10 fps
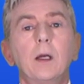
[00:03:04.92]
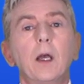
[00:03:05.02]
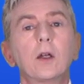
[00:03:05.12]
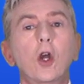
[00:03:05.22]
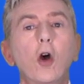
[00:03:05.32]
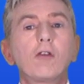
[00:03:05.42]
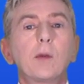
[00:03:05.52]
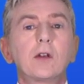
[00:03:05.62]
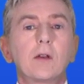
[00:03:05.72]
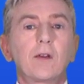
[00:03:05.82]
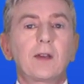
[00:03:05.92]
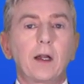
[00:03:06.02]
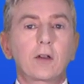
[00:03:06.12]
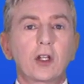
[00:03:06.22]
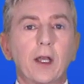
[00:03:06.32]
and contribute to the
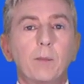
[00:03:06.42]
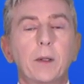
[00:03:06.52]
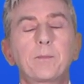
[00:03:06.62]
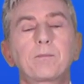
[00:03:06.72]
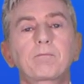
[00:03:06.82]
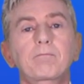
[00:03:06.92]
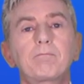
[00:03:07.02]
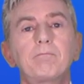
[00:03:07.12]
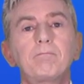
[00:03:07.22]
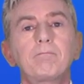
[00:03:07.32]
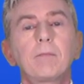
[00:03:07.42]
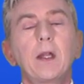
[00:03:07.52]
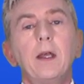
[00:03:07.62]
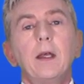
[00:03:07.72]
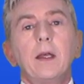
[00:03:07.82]
cell shape.
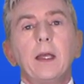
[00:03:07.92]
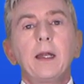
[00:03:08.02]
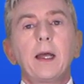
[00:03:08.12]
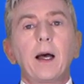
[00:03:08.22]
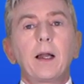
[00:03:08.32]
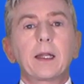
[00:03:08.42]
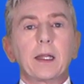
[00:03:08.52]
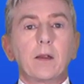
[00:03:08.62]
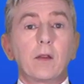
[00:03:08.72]
In algae,